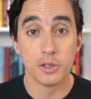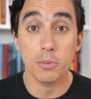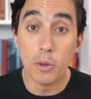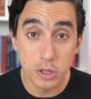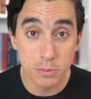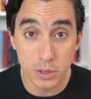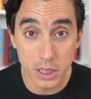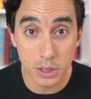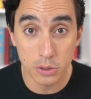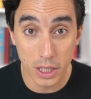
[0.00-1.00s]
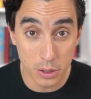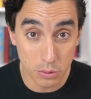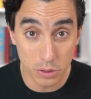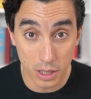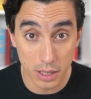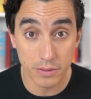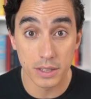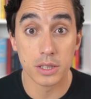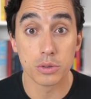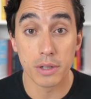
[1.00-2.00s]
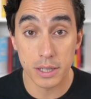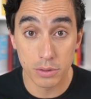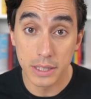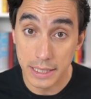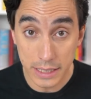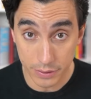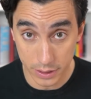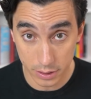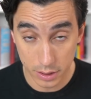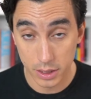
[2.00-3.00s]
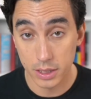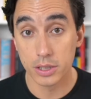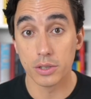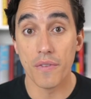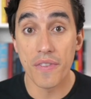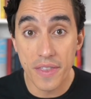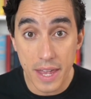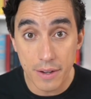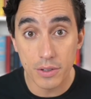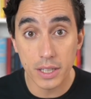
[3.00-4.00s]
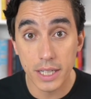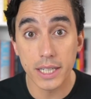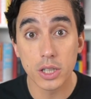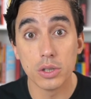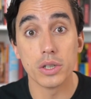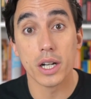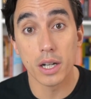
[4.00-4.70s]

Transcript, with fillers: The most important thing you can do in your life is to actually leave it. So never get caught